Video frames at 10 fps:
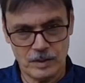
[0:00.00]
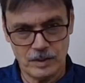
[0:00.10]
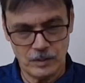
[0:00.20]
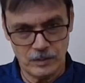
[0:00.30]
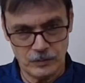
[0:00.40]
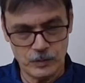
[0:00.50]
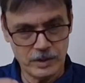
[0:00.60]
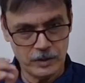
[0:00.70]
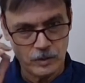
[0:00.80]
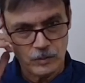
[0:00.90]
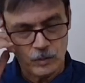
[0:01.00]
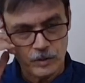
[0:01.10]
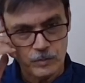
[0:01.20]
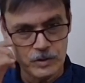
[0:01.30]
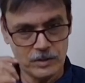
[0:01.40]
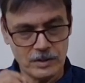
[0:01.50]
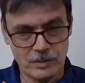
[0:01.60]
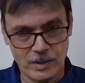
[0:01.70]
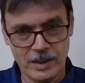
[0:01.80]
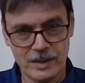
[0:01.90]
uh, unique contribution in
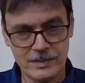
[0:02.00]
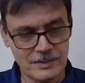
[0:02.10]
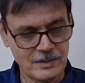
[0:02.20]
my eyes